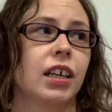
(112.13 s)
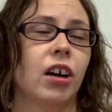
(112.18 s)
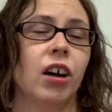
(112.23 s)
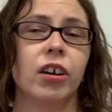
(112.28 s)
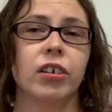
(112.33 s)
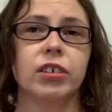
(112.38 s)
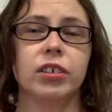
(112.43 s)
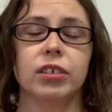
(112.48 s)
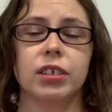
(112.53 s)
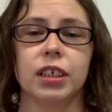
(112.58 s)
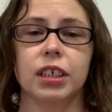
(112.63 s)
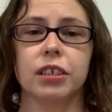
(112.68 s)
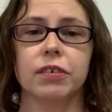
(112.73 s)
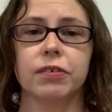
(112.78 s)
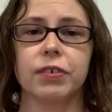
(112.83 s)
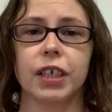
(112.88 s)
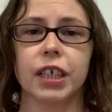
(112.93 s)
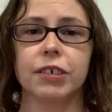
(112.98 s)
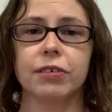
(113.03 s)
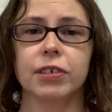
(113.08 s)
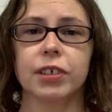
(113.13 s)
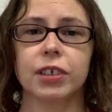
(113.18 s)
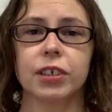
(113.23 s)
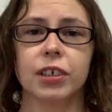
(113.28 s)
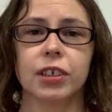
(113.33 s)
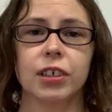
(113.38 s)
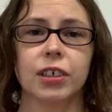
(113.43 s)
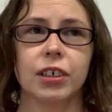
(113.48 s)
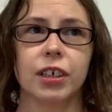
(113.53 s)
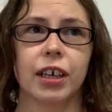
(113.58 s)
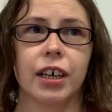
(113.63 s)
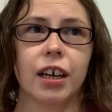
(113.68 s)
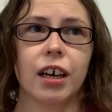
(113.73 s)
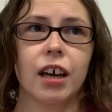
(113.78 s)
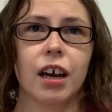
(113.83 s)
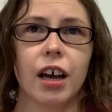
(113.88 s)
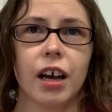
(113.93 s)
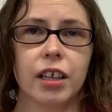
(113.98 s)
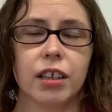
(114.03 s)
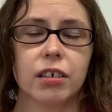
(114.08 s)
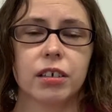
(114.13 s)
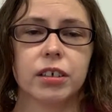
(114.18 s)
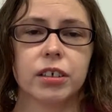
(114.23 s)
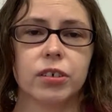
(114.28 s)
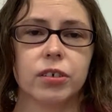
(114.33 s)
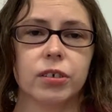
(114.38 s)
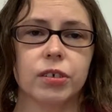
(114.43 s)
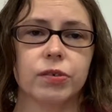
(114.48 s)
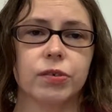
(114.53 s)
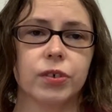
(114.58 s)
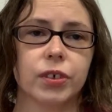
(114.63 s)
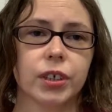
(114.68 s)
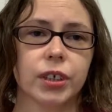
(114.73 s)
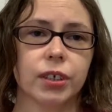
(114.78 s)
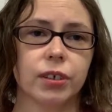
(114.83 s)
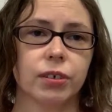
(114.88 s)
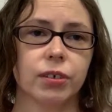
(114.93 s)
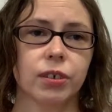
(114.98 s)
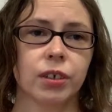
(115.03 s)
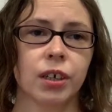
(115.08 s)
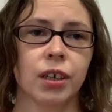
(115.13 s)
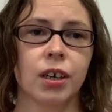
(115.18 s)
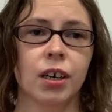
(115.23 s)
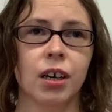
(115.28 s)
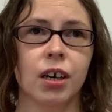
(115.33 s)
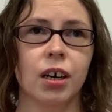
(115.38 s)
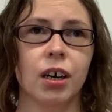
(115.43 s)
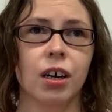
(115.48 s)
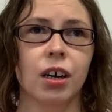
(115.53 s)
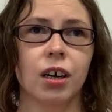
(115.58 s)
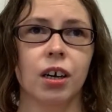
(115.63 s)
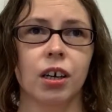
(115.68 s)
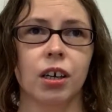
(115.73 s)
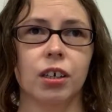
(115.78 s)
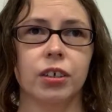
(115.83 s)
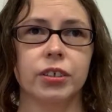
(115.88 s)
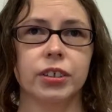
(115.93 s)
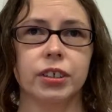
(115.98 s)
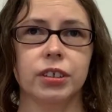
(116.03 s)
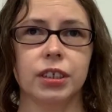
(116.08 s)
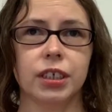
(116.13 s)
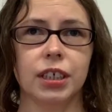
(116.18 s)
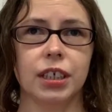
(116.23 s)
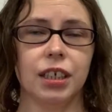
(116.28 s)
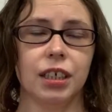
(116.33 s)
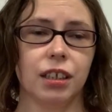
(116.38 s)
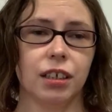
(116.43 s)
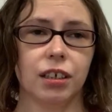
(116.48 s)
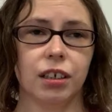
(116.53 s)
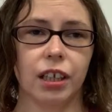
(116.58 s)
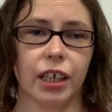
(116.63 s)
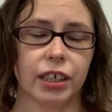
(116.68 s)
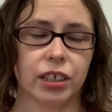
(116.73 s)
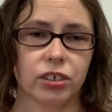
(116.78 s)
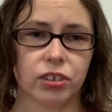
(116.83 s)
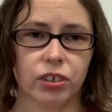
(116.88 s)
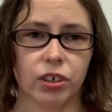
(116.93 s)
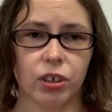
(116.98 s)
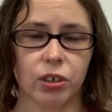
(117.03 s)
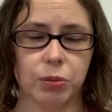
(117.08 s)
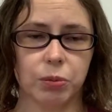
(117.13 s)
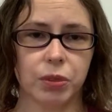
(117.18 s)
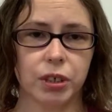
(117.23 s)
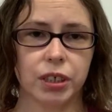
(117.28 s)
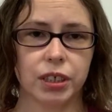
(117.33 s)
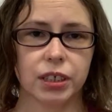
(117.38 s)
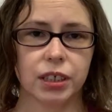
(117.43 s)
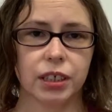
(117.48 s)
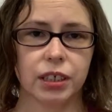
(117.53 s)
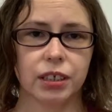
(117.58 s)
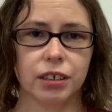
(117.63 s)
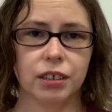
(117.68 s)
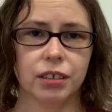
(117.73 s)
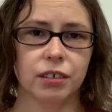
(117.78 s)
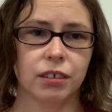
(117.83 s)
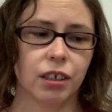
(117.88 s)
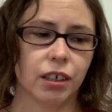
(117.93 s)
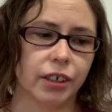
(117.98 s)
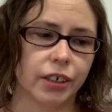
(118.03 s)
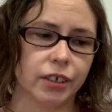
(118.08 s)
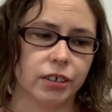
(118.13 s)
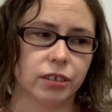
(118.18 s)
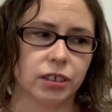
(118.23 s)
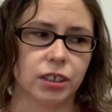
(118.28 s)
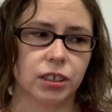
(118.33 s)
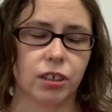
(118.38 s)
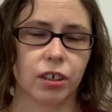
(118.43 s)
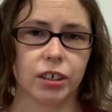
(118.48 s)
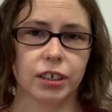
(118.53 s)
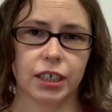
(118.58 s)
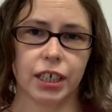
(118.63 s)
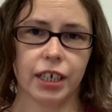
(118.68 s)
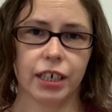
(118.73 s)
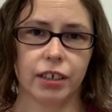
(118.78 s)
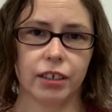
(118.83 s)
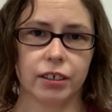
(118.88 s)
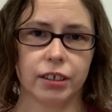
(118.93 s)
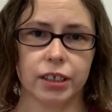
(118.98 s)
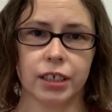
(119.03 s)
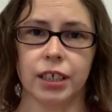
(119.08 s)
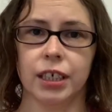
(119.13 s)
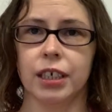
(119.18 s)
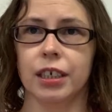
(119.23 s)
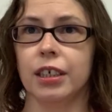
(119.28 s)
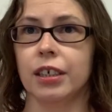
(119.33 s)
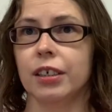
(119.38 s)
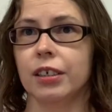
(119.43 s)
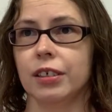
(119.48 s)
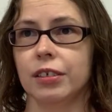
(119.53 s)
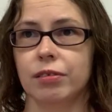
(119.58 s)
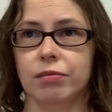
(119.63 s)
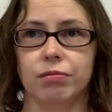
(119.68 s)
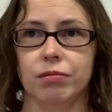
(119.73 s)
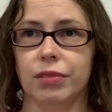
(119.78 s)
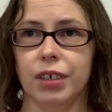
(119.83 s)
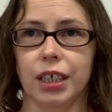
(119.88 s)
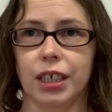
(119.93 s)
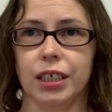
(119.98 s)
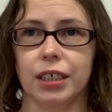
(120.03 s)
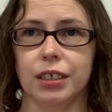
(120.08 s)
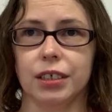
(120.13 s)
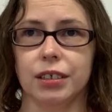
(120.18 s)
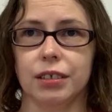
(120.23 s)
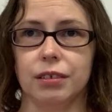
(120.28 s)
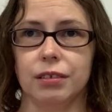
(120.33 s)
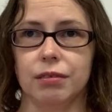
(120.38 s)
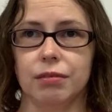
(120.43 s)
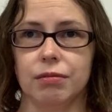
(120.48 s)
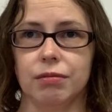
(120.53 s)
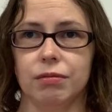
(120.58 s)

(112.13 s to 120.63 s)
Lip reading: oh, you need a favor? Heather will do it for you. Oh, you need a little extra homework done? Oh, just talk to Heather. And